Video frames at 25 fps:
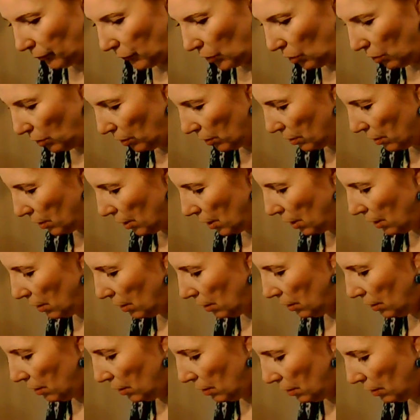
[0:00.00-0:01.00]
Toss that
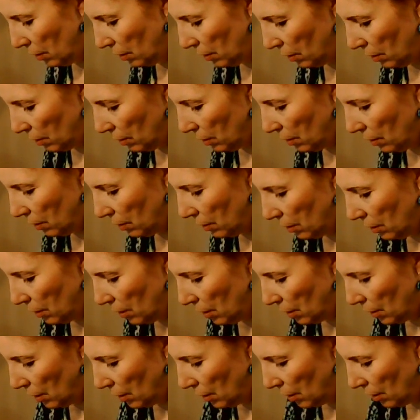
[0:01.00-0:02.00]
in.
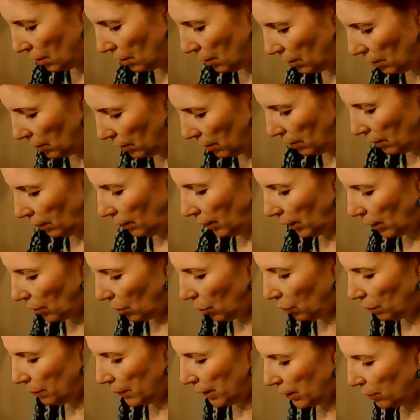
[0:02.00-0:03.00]
Nothing like
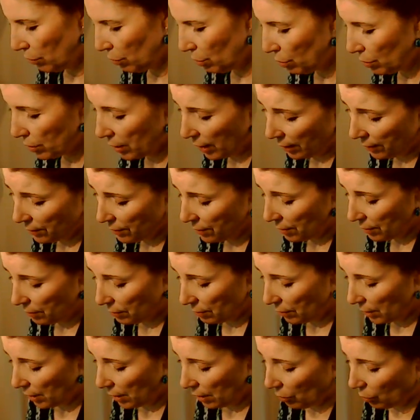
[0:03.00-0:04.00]
homemade croutons.
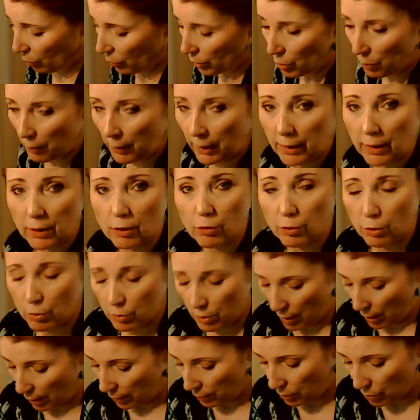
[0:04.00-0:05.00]
And, you know, when you're making
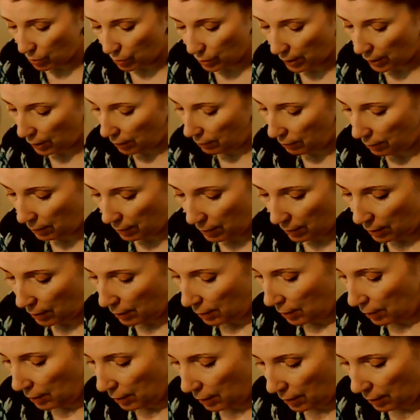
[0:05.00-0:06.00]
croutons, you can
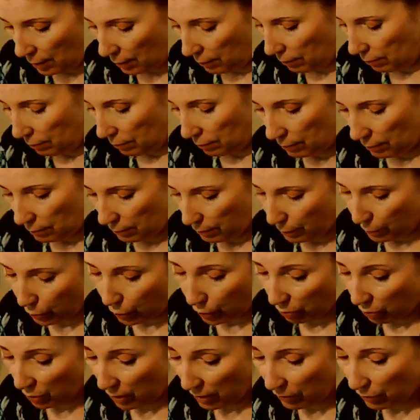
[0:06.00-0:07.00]

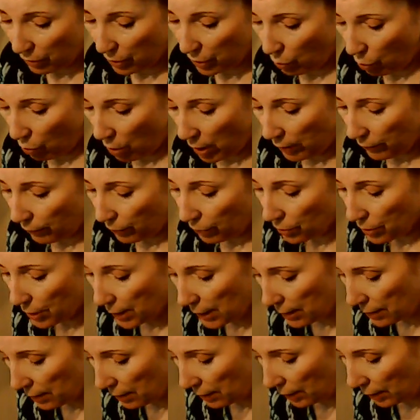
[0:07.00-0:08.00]
put whatever you want for
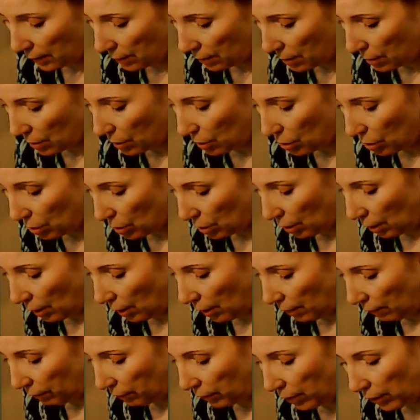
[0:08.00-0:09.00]
seasoning. This is just going to
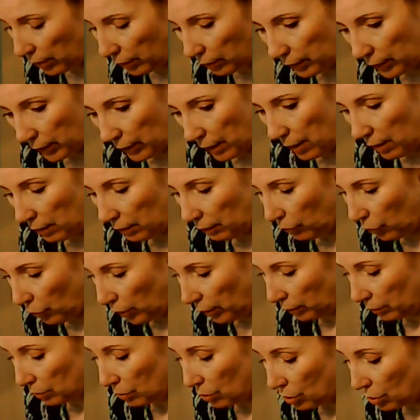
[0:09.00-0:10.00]
have garlic, olive oil,
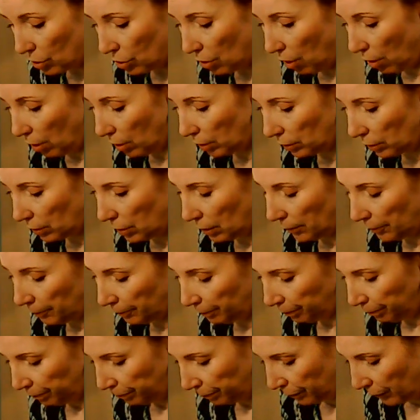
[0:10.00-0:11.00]
and salt,
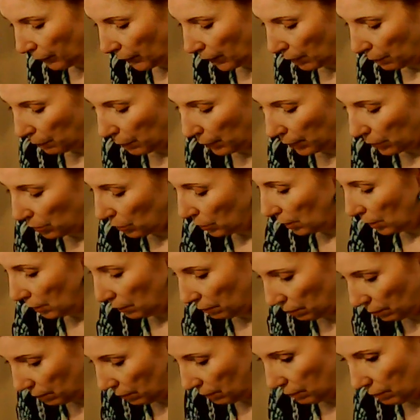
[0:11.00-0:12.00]
but you can
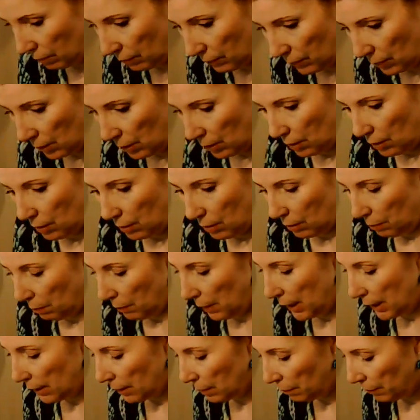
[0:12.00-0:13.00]

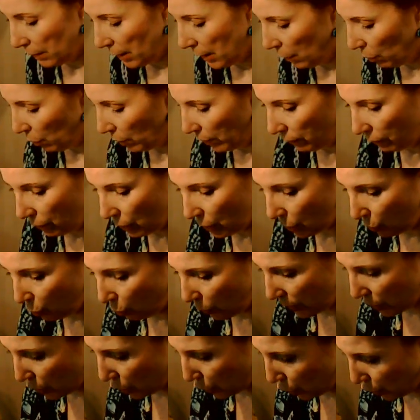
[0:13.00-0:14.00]
make them however you
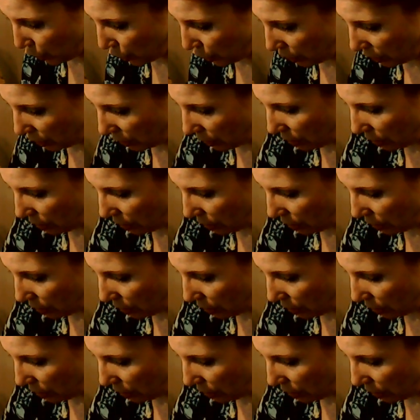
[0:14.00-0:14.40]
wish.